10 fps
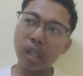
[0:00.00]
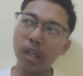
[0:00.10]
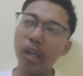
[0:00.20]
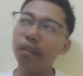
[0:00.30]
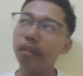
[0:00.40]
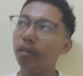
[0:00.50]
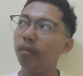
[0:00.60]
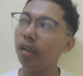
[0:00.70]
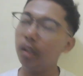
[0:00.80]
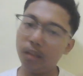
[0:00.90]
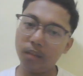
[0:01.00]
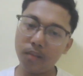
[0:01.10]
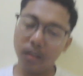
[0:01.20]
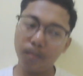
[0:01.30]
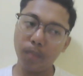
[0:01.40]
It is a
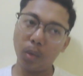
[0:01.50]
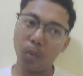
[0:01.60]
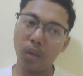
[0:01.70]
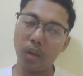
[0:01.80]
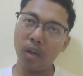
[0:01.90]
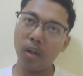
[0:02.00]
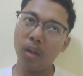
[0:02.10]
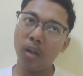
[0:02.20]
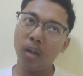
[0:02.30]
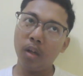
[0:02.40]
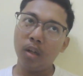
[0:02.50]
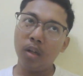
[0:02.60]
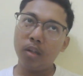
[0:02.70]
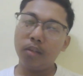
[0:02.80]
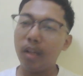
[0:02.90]
relationship between
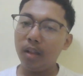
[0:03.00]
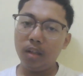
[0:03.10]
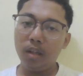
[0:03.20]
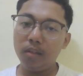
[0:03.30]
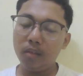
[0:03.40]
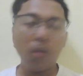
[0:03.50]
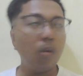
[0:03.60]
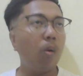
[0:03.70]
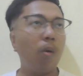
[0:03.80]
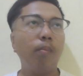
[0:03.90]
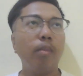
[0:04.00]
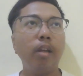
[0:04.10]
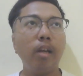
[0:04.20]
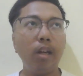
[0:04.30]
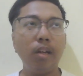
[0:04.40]
sentence. No.
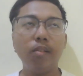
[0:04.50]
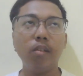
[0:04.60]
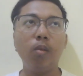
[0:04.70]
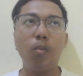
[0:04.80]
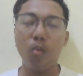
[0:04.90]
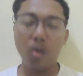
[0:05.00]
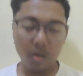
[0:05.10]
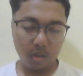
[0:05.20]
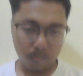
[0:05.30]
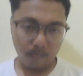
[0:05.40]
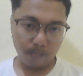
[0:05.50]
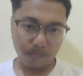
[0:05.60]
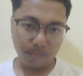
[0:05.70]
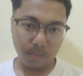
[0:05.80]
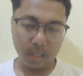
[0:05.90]
It is a word
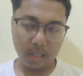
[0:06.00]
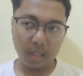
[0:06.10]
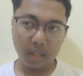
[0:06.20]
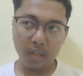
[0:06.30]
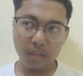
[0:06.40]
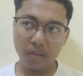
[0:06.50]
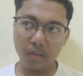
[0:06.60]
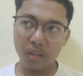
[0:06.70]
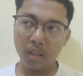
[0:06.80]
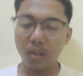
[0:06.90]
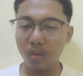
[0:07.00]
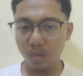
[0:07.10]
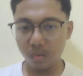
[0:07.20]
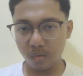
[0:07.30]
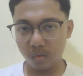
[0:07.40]
that is
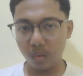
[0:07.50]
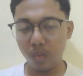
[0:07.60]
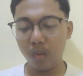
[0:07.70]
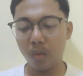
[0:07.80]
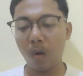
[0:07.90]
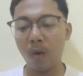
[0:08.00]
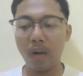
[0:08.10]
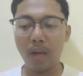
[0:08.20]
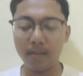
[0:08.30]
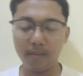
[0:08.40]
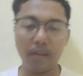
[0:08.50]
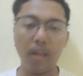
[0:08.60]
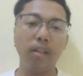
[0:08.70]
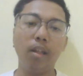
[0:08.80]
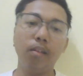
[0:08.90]
used to connect
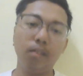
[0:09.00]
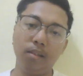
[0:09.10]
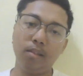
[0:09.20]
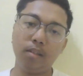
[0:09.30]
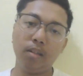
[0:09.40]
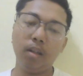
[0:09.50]
sentences.